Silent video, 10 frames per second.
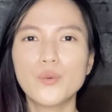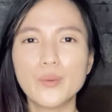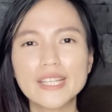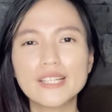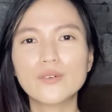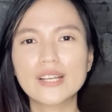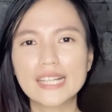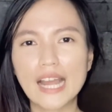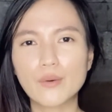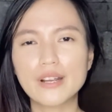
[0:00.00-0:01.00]
We can look at
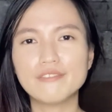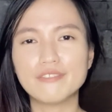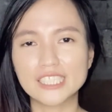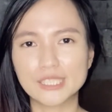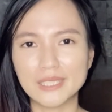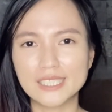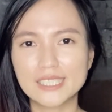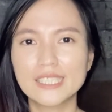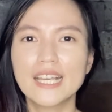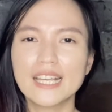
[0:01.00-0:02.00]
our investments